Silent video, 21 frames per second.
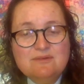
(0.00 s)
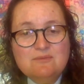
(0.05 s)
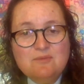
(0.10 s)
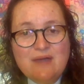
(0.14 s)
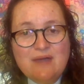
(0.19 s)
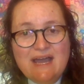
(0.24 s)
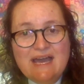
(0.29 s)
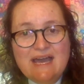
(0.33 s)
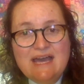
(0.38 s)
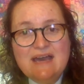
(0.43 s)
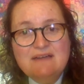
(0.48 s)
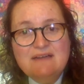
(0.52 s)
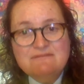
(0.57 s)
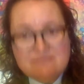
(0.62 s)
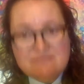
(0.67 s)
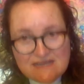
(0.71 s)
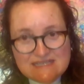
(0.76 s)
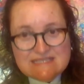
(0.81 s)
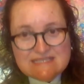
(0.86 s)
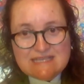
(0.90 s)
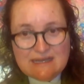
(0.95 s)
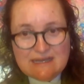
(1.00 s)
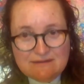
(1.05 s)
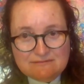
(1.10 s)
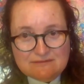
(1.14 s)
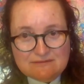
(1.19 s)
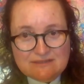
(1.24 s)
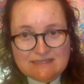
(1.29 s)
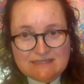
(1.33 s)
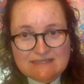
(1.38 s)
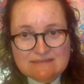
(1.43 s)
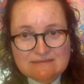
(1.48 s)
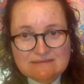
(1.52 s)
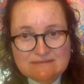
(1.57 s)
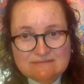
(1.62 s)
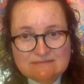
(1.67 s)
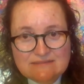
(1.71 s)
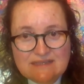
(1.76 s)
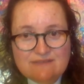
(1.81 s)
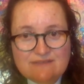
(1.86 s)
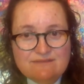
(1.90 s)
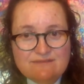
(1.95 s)
wear a face covering
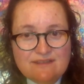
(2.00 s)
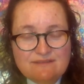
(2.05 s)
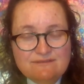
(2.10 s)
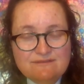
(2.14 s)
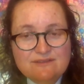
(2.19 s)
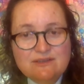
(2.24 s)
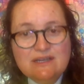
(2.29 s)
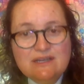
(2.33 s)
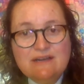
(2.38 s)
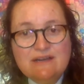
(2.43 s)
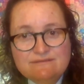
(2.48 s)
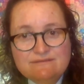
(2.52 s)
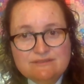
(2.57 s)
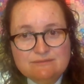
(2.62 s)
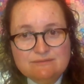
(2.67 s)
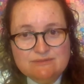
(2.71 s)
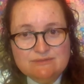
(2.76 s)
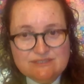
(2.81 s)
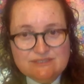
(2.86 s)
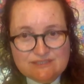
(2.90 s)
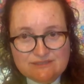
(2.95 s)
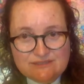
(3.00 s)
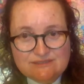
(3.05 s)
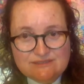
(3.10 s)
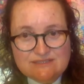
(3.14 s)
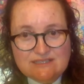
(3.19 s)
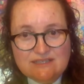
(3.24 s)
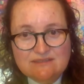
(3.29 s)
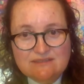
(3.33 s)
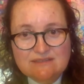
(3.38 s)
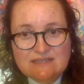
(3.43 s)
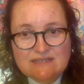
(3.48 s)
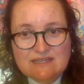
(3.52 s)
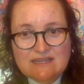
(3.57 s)
if they feel comfortable to do so.